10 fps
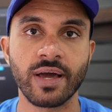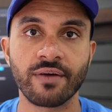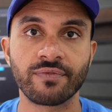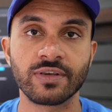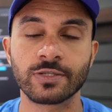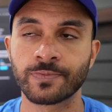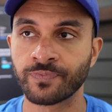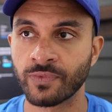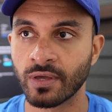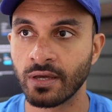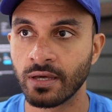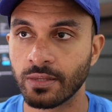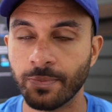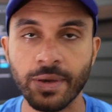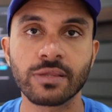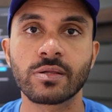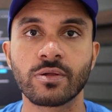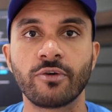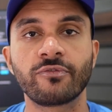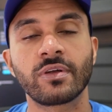have is the basics
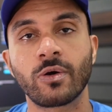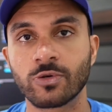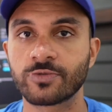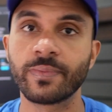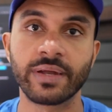of cost